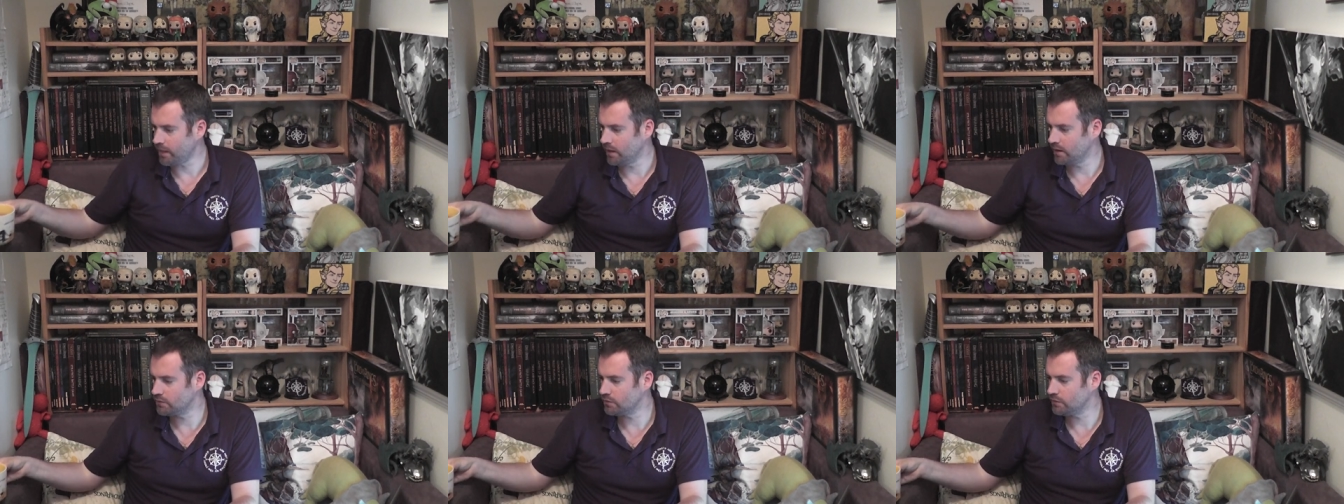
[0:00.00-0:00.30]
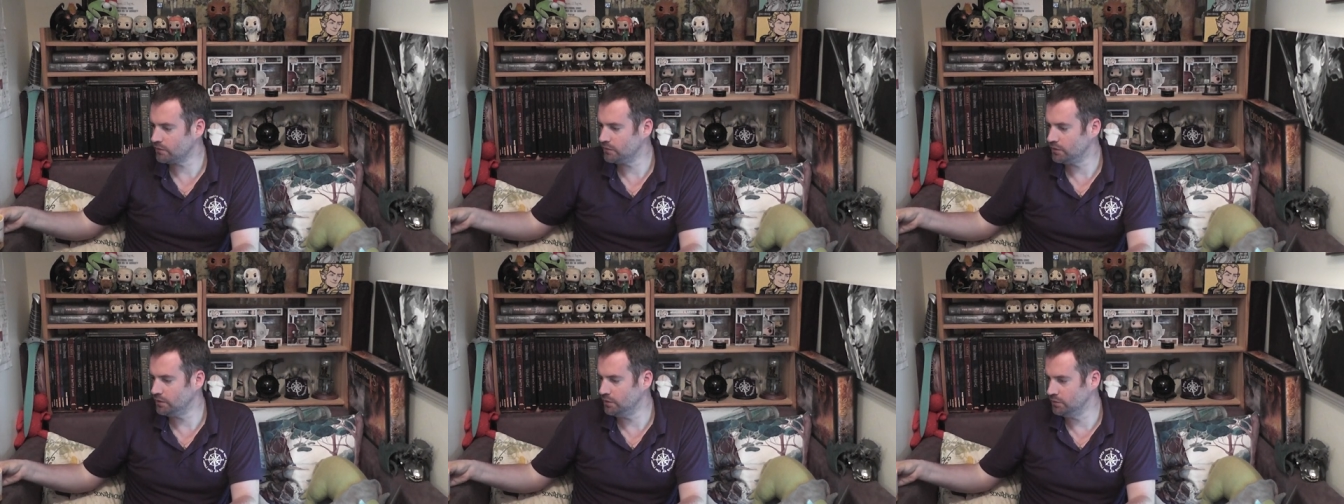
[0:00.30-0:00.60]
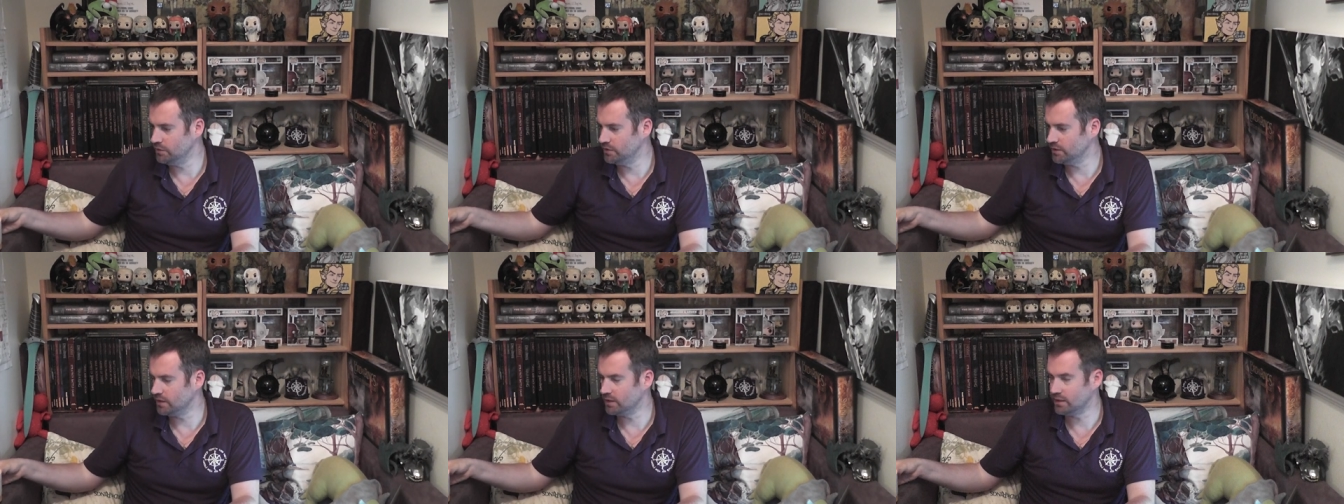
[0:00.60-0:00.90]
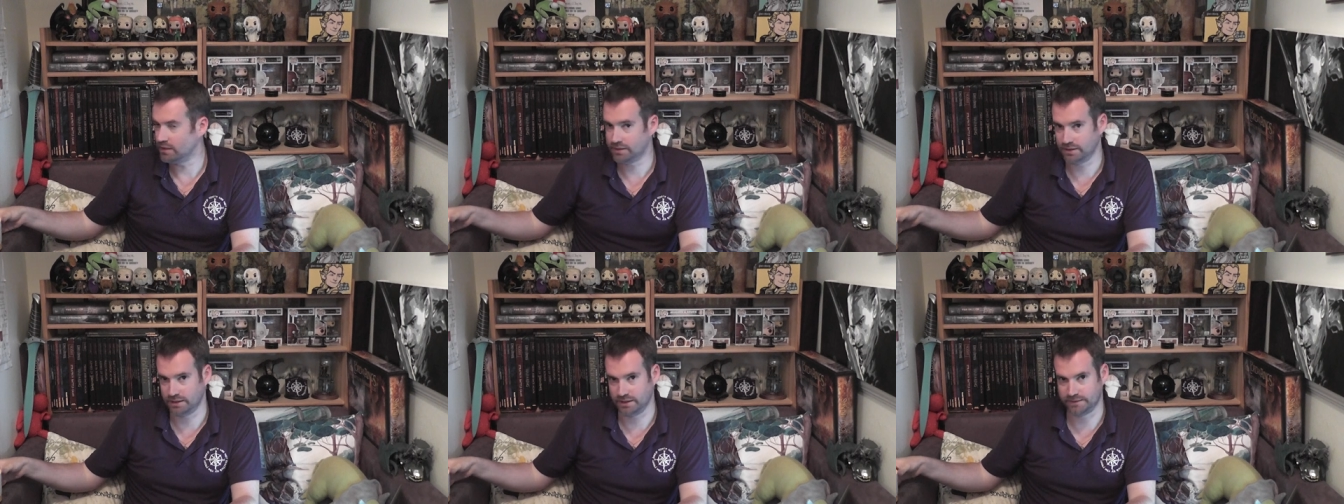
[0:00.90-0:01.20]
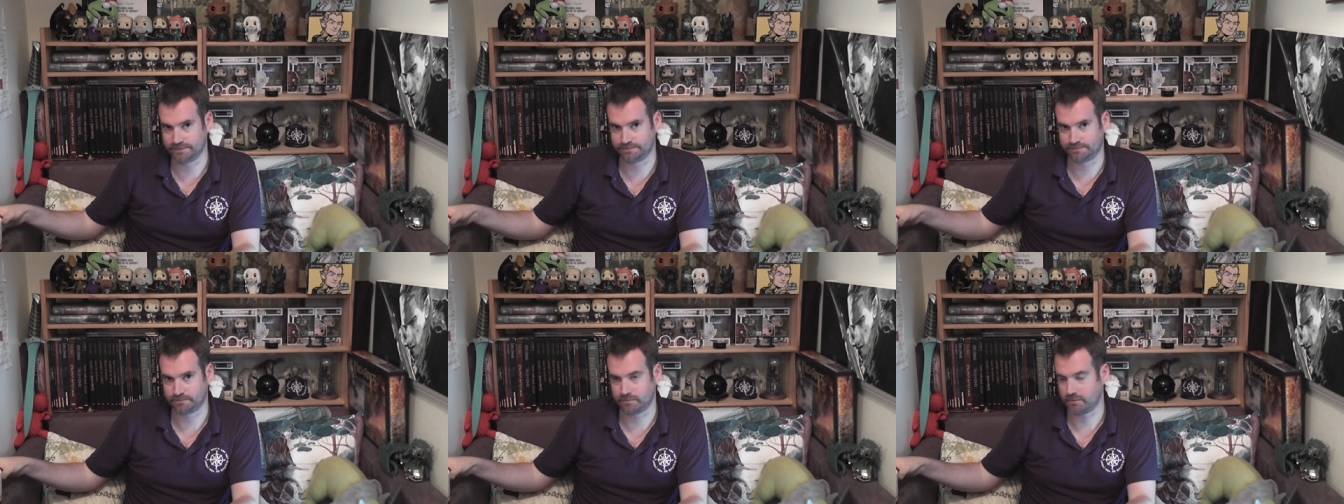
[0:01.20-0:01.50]
is review July.
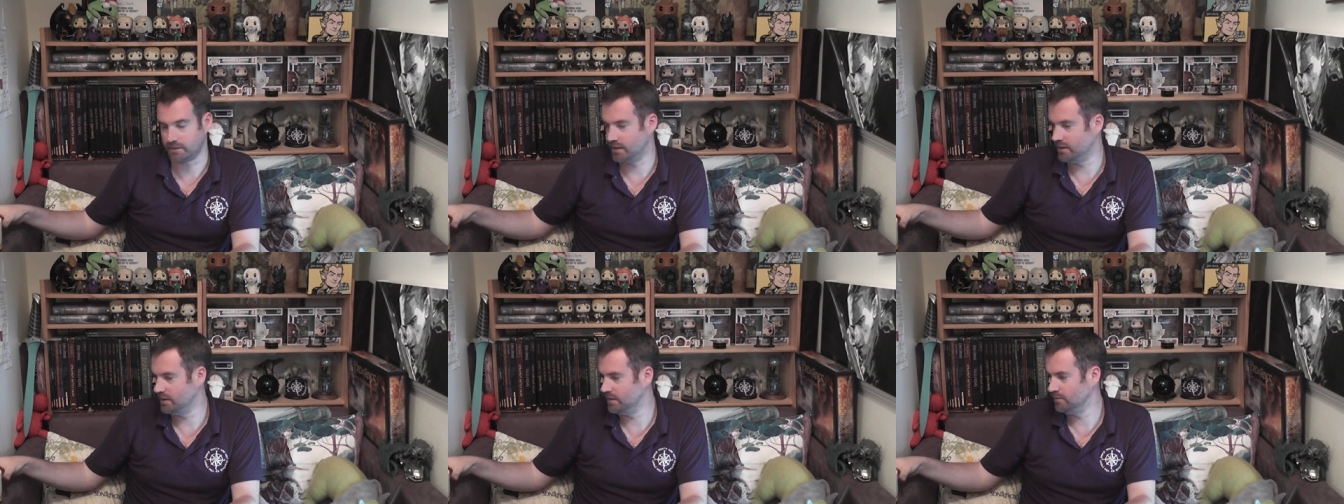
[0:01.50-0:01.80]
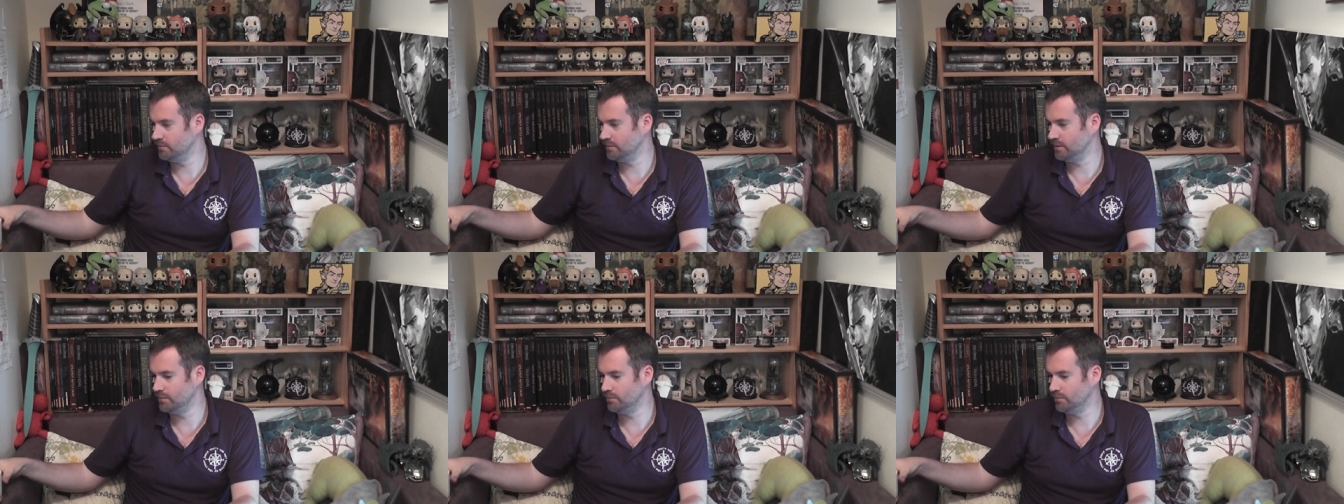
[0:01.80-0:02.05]
Um,